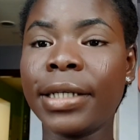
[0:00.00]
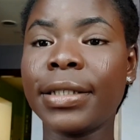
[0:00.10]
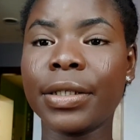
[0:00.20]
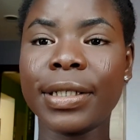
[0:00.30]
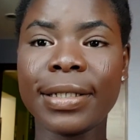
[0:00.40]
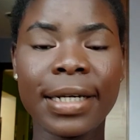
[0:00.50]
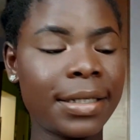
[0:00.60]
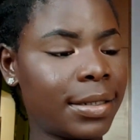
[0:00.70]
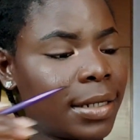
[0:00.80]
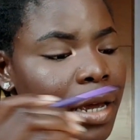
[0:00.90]
so the
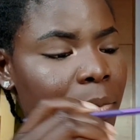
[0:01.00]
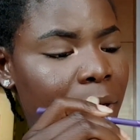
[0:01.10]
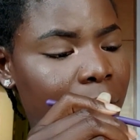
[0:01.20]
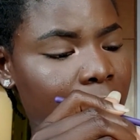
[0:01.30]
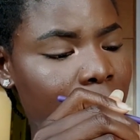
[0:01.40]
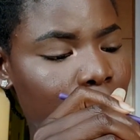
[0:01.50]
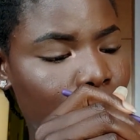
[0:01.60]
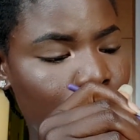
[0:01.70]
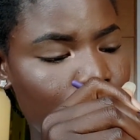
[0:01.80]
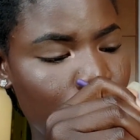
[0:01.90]
next step is
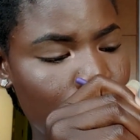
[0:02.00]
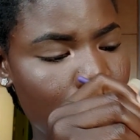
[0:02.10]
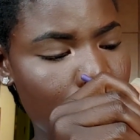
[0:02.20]
to